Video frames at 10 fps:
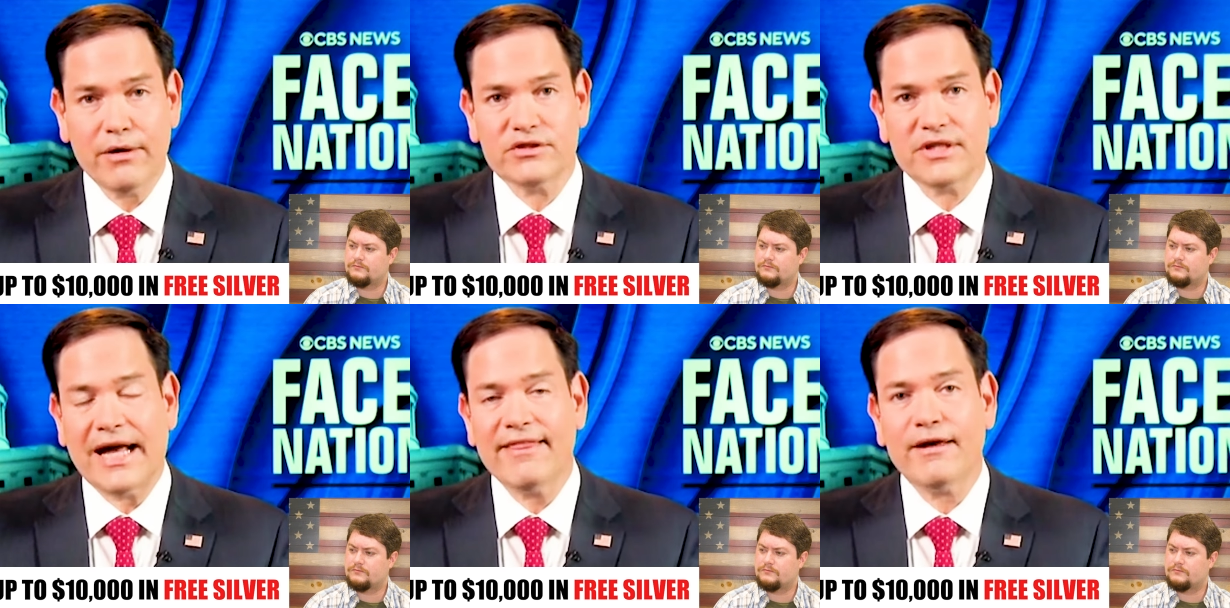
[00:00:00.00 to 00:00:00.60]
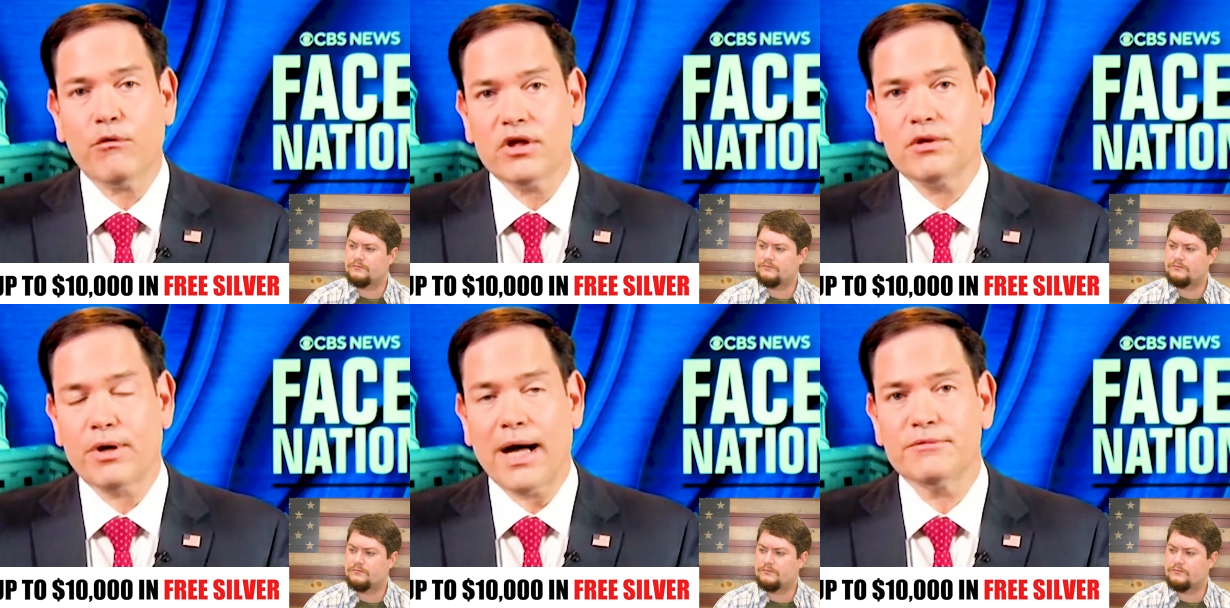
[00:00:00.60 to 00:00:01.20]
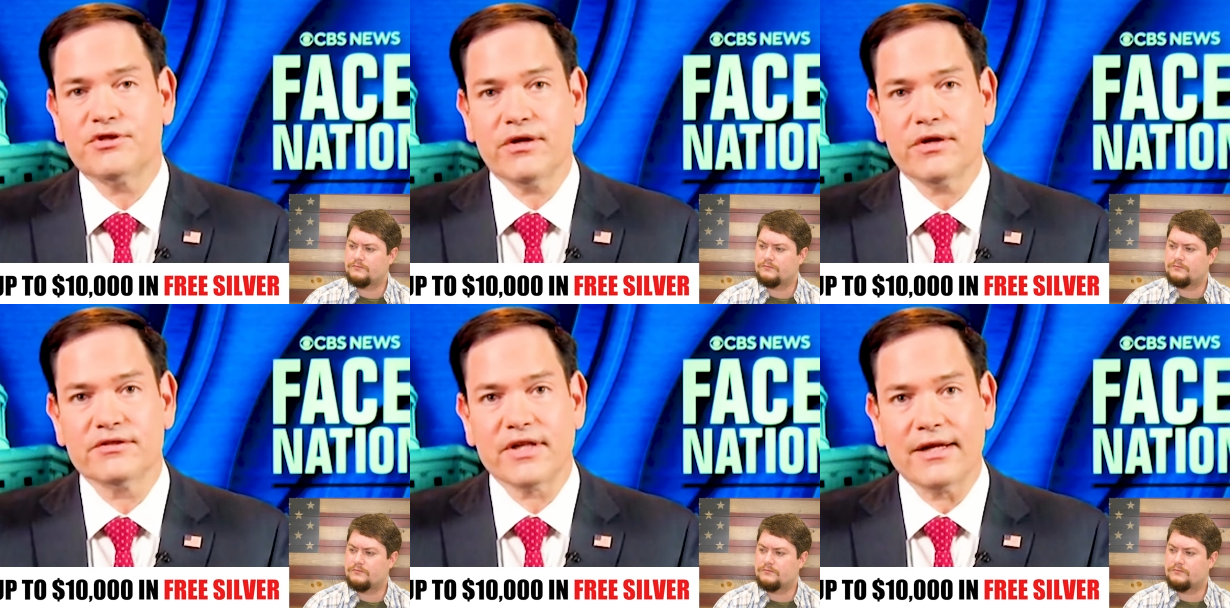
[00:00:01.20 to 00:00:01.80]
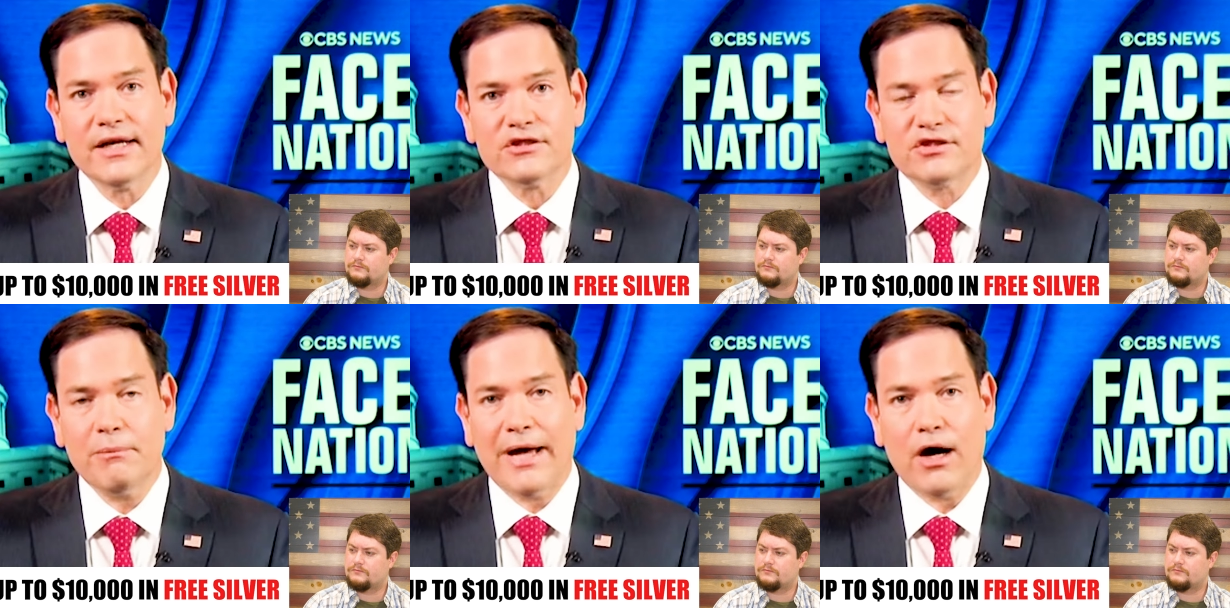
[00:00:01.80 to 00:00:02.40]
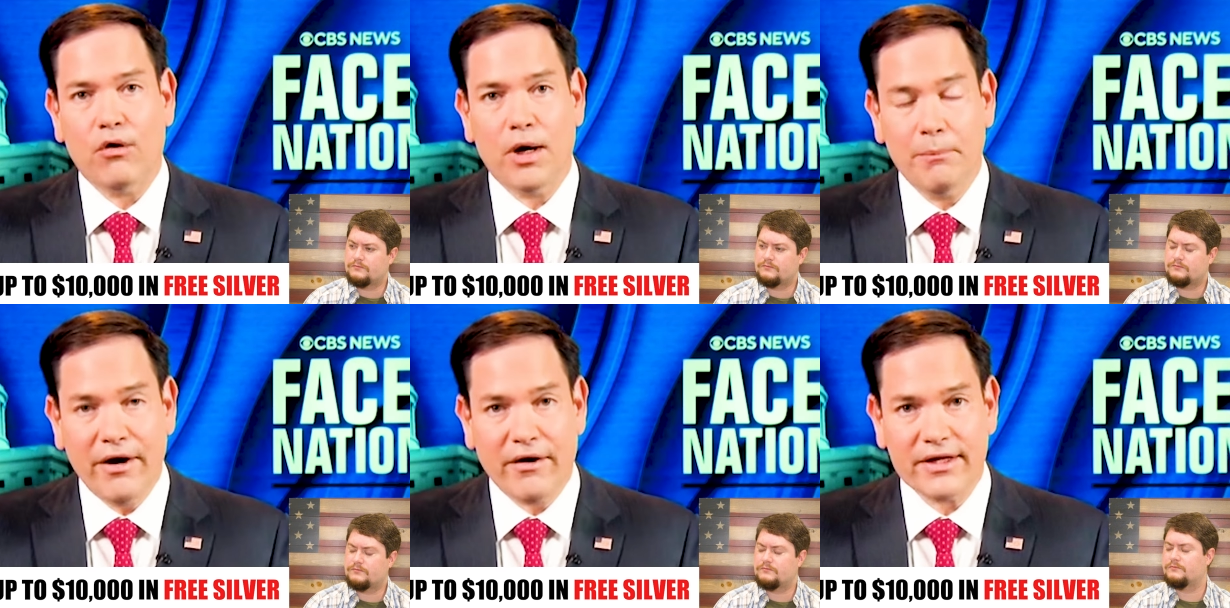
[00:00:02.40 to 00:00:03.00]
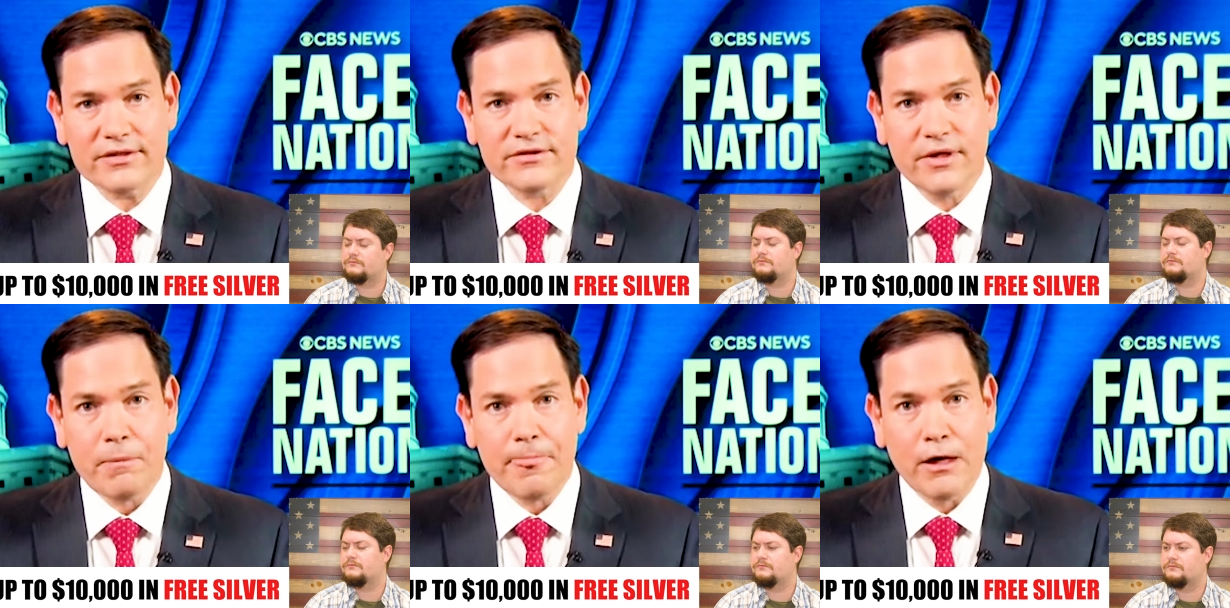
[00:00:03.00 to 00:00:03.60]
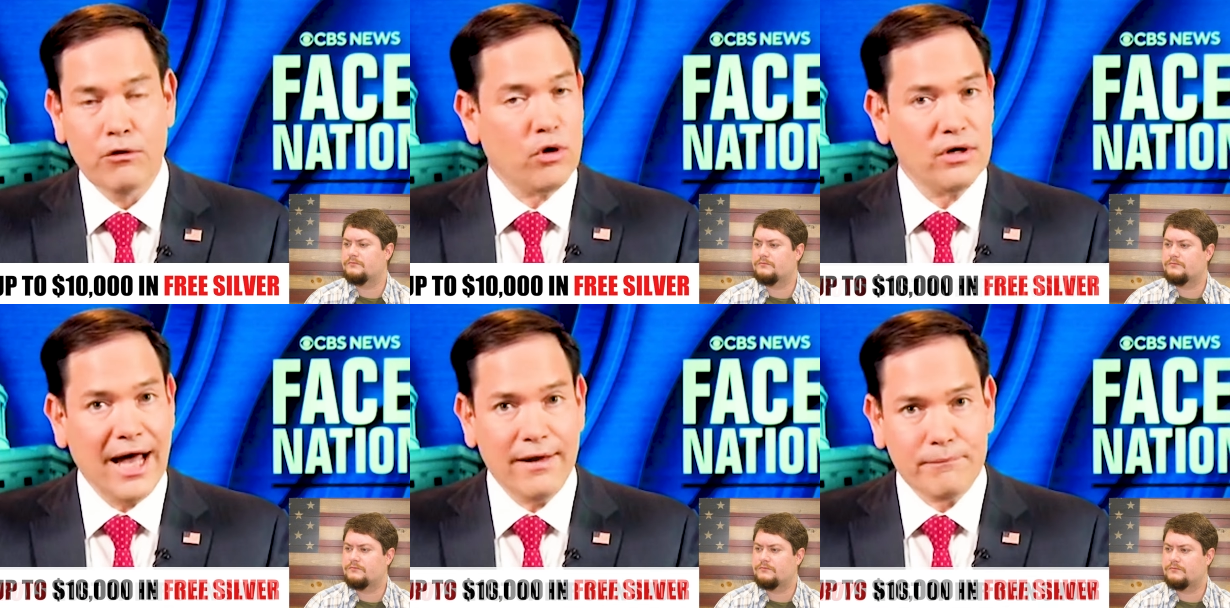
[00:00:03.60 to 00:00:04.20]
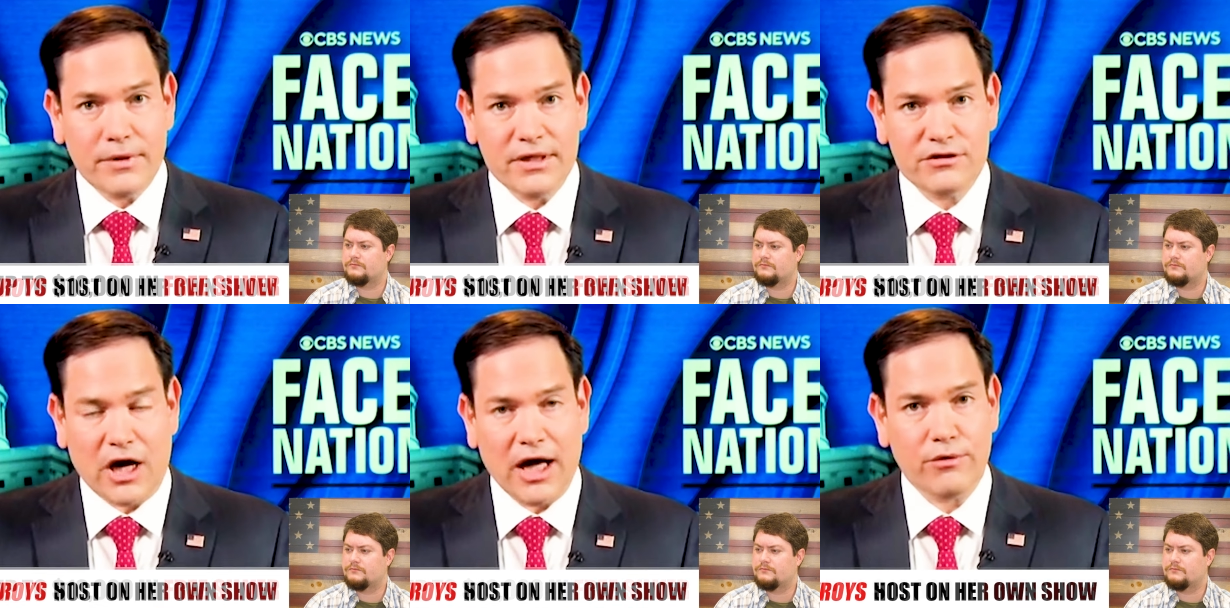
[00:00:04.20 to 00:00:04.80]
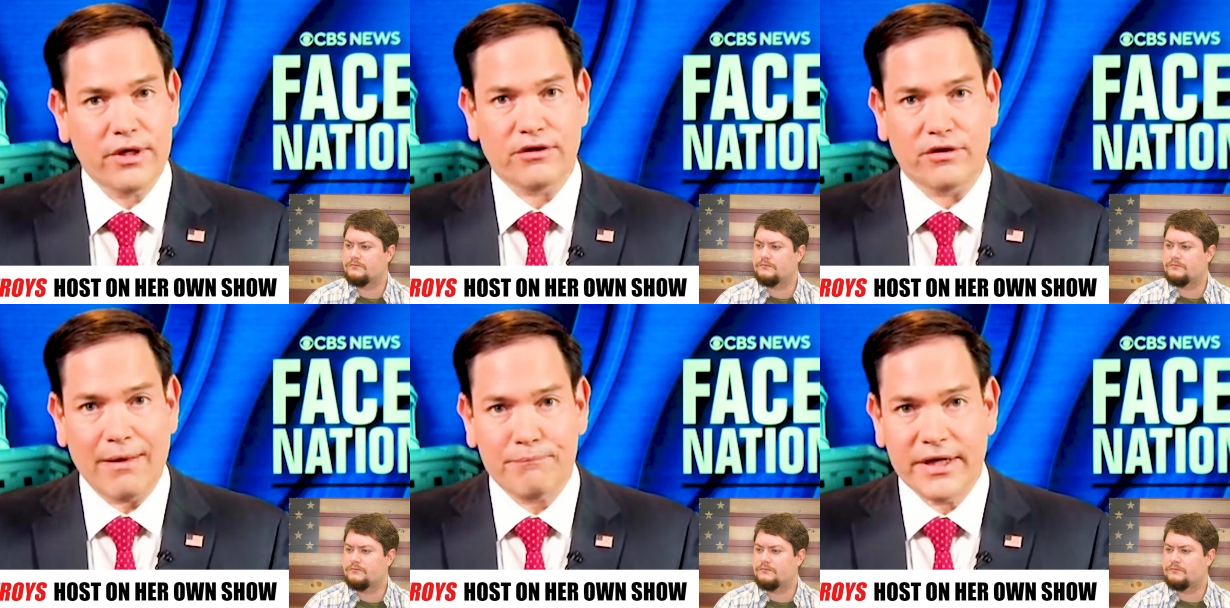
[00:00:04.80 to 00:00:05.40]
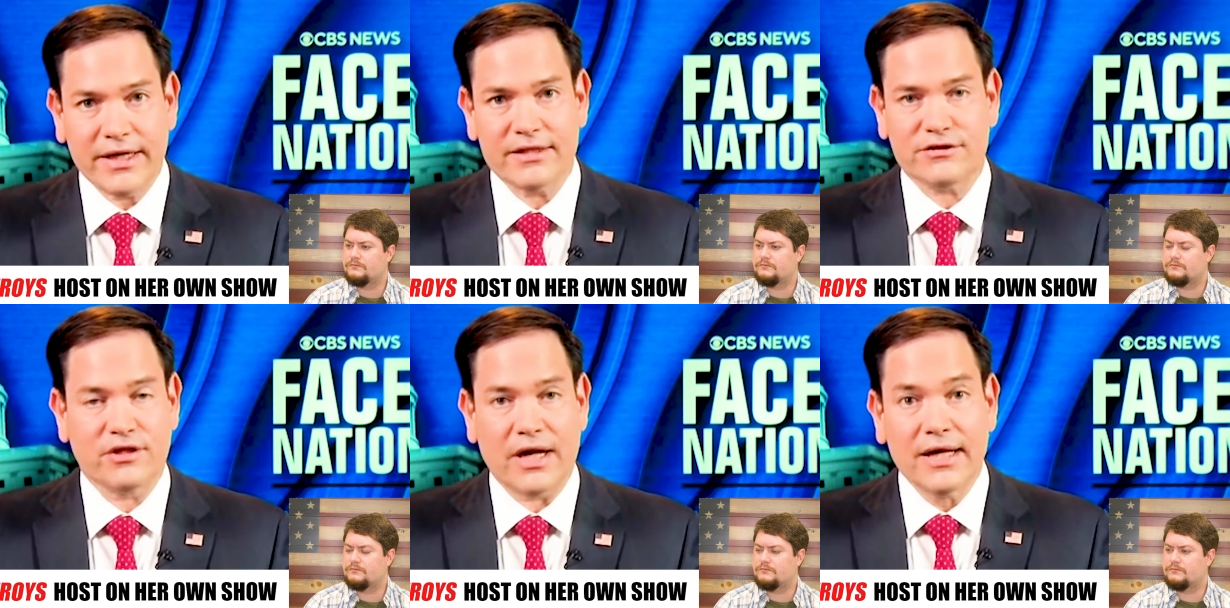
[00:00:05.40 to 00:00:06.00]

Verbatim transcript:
Speaker 1: And I think one of the problems here is that somehow Americans who are not intolerant, they're not bigots, they're not,